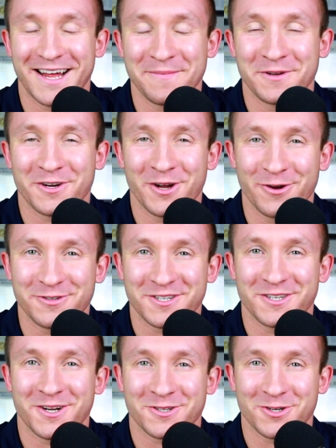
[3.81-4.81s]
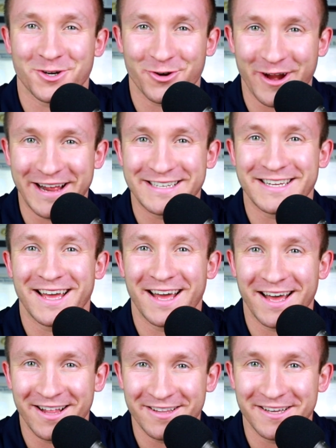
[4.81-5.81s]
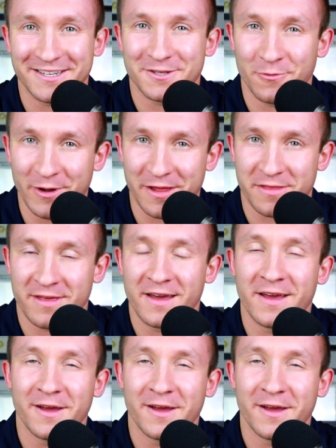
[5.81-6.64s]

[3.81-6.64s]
I'm your host, Doctor Grant Elliott with